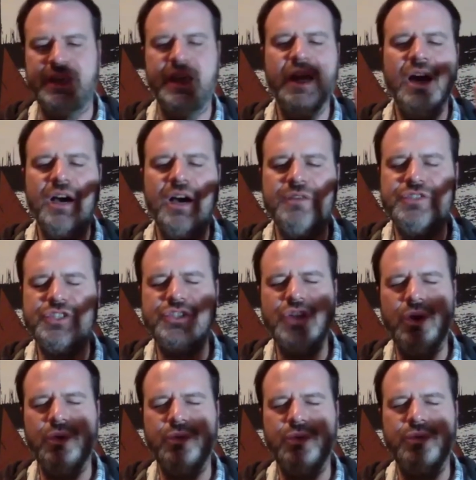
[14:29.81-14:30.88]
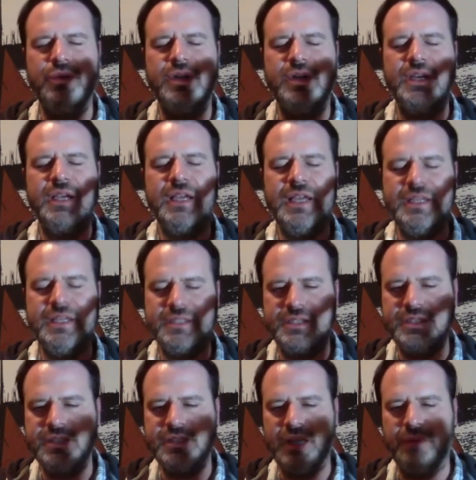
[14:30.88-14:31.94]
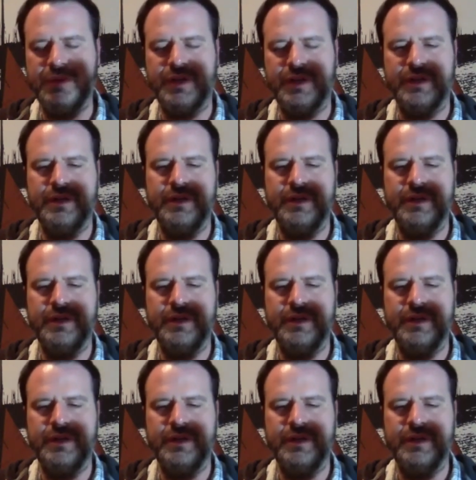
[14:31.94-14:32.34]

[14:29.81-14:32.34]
of stone in summer,